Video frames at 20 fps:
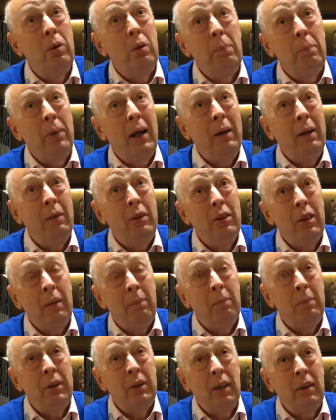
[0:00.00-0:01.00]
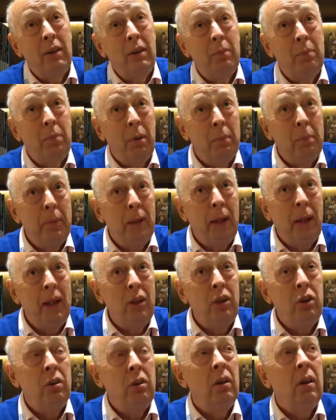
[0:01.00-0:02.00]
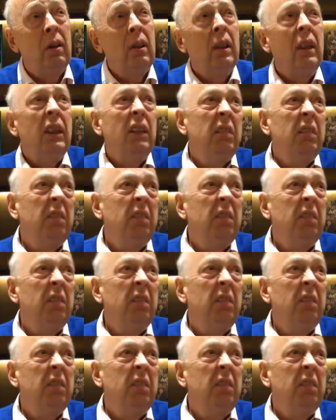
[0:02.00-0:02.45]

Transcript: compared with 10% of the population.